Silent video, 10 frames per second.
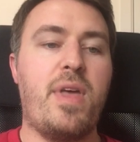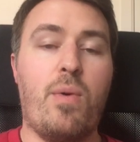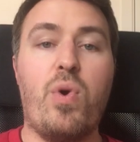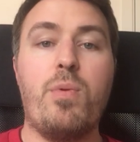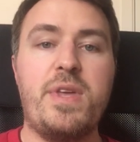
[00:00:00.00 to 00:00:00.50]

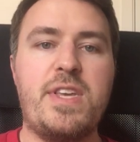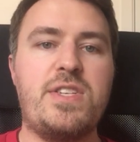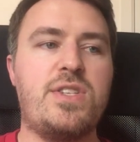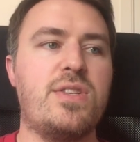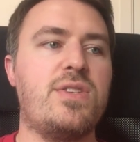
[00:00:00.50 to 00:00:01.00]
It will be
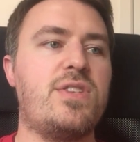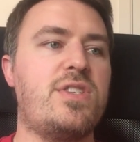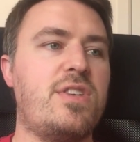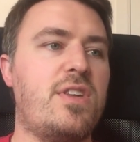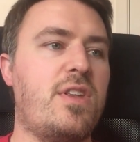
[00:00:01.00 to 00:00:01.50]

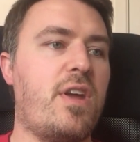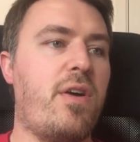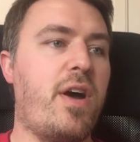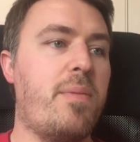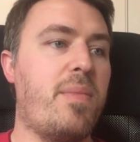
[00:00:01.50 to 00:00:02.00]
distanced, you
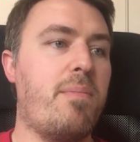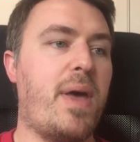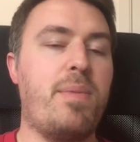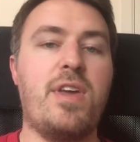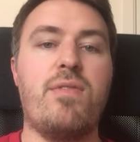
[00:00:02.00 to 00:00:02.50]
know, and
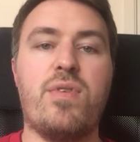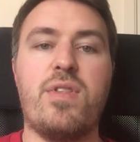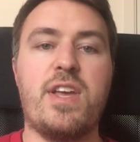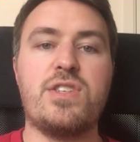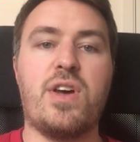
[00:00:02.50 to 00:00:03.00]
maybe even
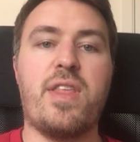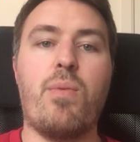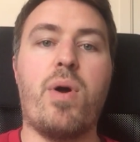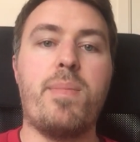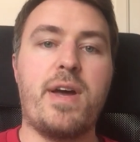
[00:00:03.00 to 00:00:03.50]
things like they
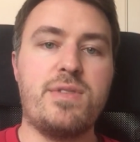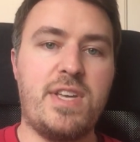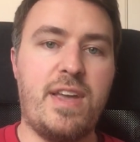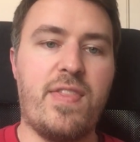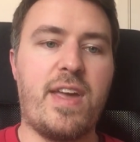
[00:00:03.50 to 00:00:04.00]
won't be able
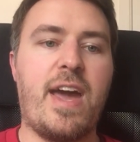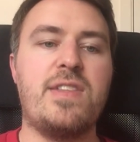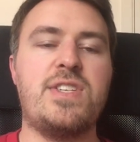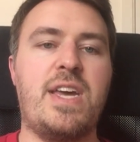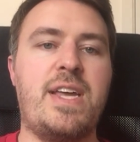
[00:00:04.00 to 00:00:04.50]
to eat in the
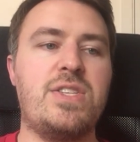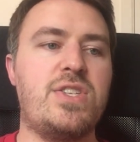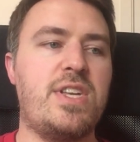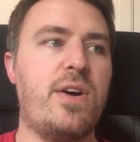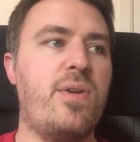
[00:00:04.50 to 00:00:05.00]
canteen
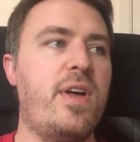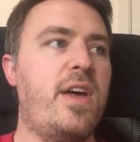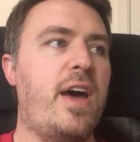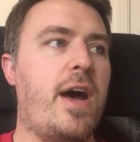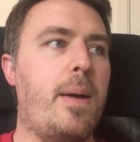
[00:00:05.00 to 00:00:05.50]
still.
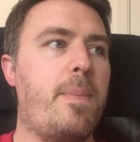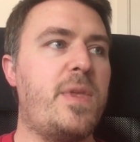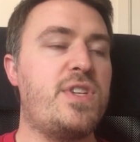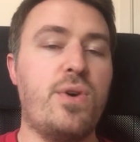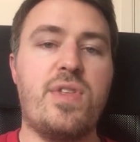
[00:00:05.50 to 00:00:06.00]

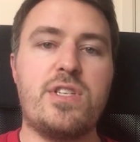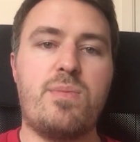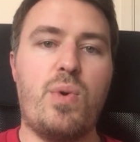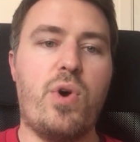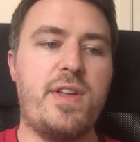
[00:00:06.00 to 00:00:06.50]
Still things
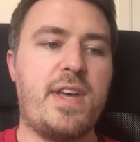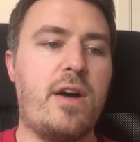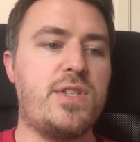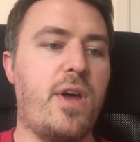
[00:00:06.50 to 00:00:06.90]
to be worked out.